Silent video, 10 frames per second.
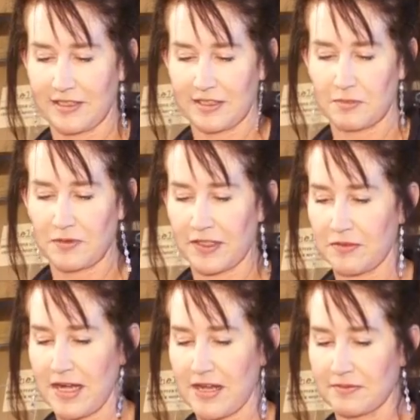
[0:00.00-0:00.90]
a real moving
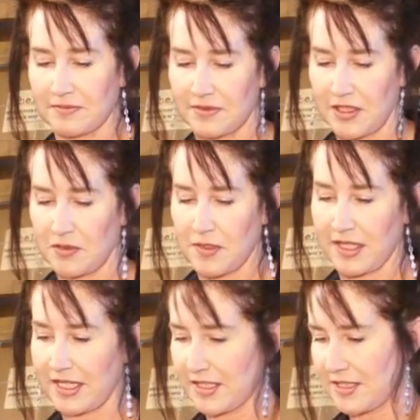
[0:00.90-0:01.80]
around. So you
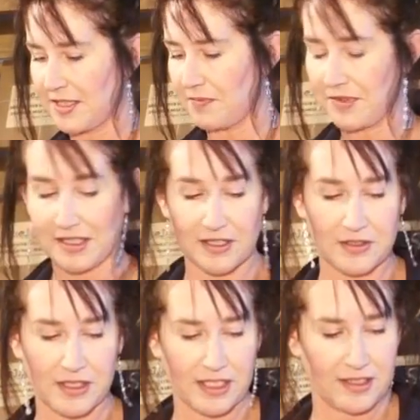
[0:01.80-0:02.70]
want to get something
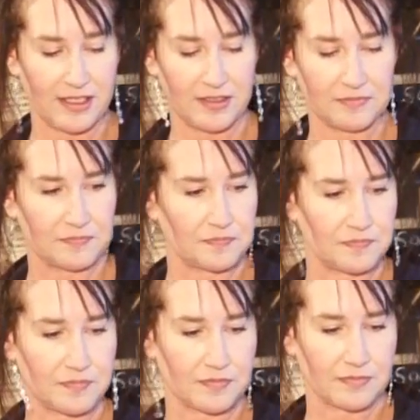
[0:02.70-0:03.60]
underneath it,
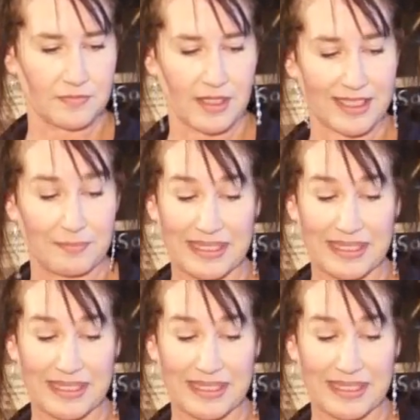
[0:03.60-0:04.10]
and that can